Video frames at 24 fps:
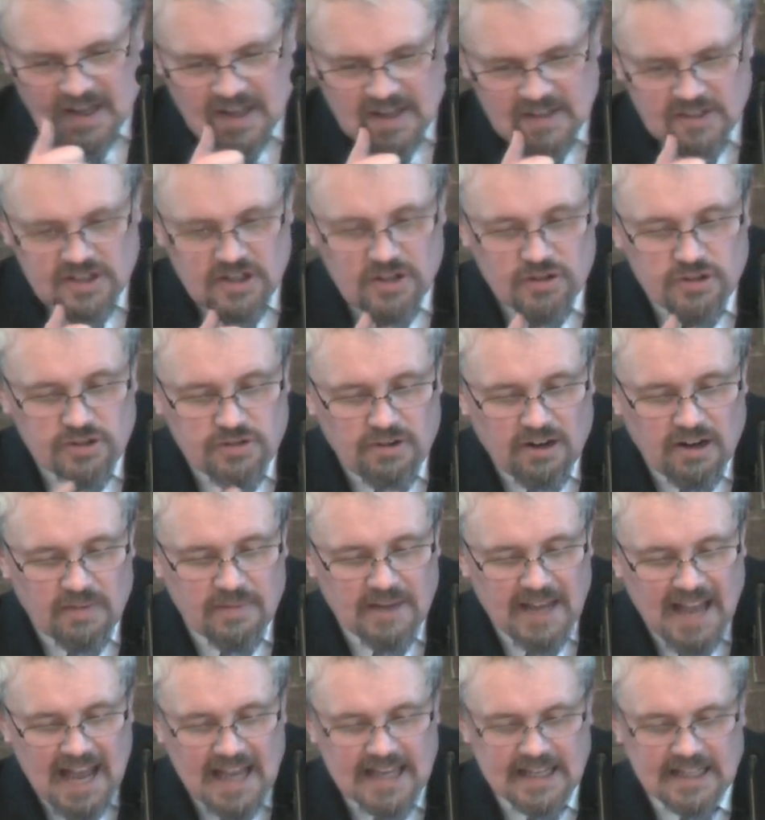In
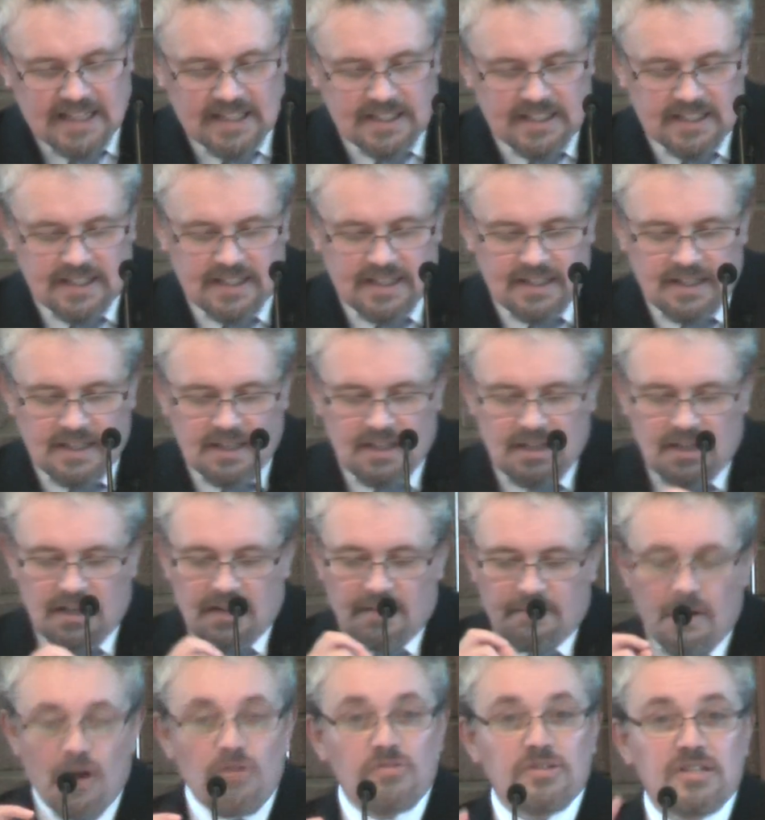Deuteronomy 8,
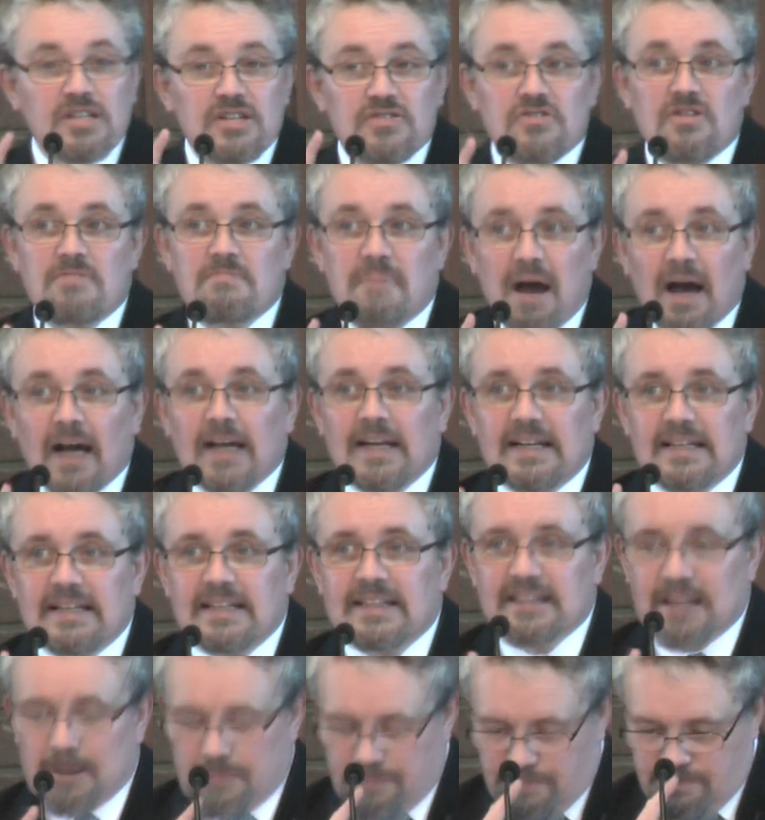Moses
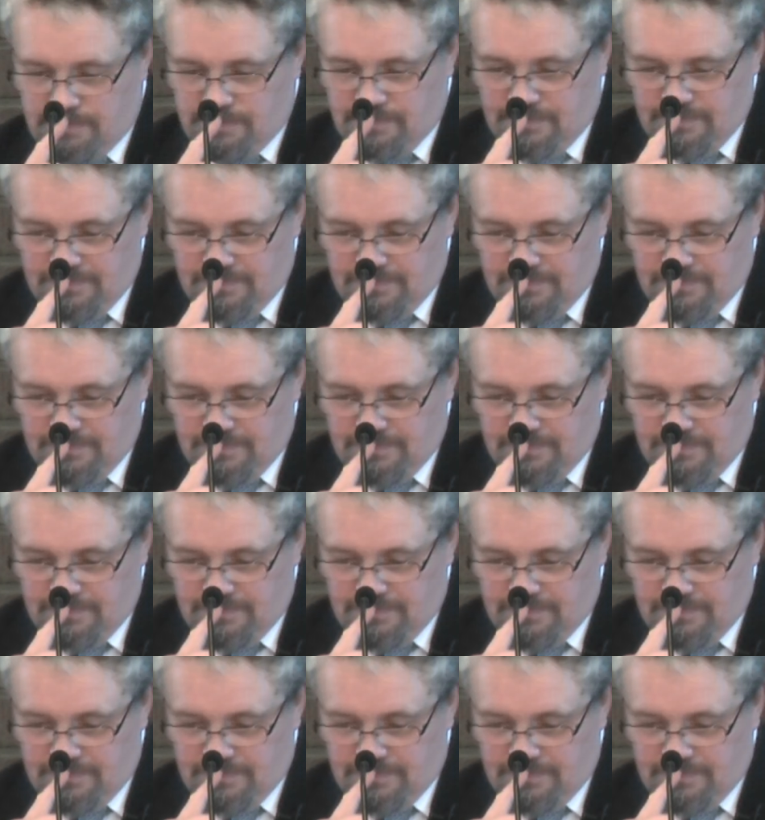reminded them,